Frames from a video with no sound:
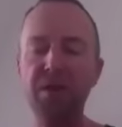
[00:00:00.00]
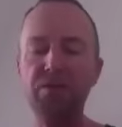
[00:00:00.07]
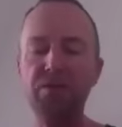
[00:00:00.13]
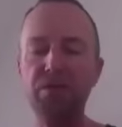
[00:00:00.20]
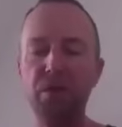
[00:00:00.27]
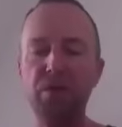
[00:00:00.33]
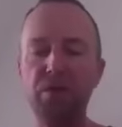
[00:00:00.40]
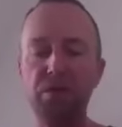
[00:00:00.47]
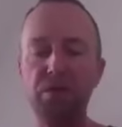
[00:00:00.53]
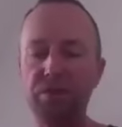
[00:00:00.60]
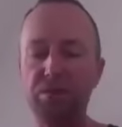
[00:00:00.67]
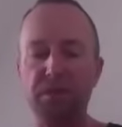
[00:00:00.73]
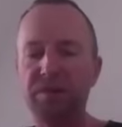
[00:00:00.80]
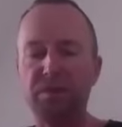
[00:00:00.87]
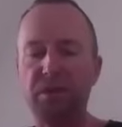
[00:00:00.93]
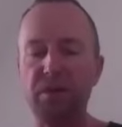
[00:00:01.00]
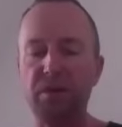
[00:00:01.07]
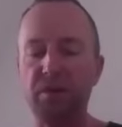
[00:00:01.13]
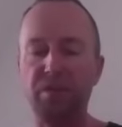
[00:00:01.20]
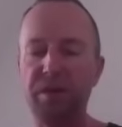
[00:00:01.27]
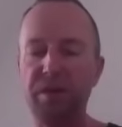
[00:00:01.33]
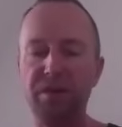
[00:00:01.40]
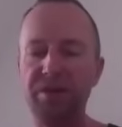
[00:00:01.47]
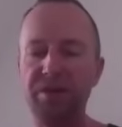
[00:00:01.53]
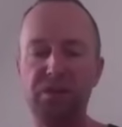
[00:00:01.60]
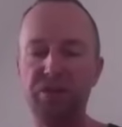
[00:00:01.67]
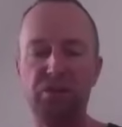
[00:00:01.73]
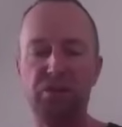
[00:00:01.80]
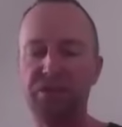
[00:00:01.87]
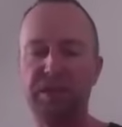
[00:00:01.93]
that this kind of thing
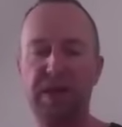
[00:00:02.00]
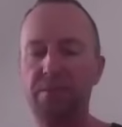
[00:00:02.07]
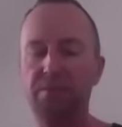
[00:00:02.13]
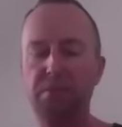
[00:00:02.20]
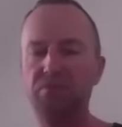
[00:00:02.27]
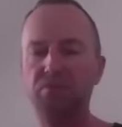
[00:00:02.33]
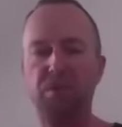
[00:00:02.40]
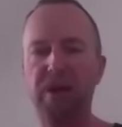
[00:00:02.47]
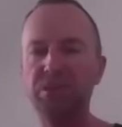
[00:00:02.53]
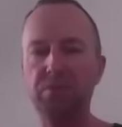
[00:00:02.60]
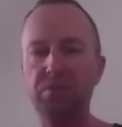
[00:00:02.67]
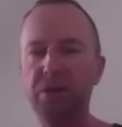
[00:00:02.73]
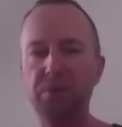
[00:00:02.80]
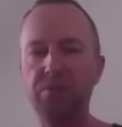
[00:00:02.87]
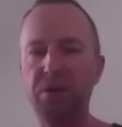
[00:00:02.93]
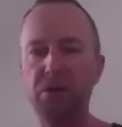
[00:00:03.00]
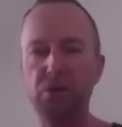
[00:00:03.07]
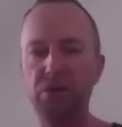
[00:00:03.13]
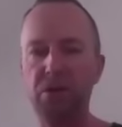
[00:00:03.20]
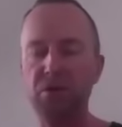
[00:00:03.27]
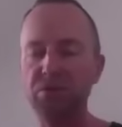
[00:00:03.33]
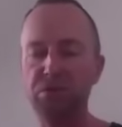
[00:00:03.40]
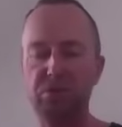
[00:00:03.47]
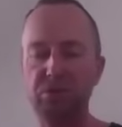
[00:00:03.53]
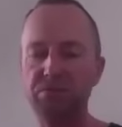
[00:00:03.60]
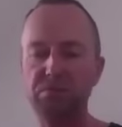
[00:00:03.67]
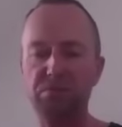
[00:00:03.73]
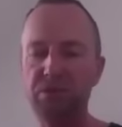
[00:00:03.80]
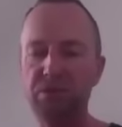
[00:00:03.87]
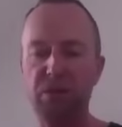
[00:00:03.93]
can just happen randomly by chance
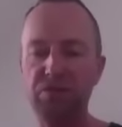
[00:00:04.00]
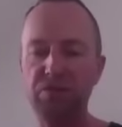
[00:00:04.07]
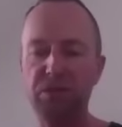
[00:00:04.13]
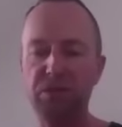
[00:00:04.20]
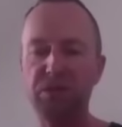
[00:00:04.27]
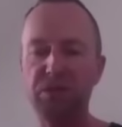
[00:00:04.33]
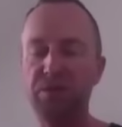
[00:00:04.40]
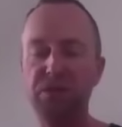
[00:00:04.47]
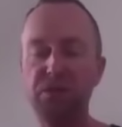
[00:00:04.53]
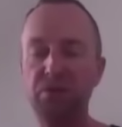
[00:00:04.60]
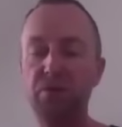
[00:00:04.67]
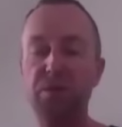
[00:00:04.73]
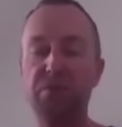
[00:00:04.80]
and, there's nothing to it,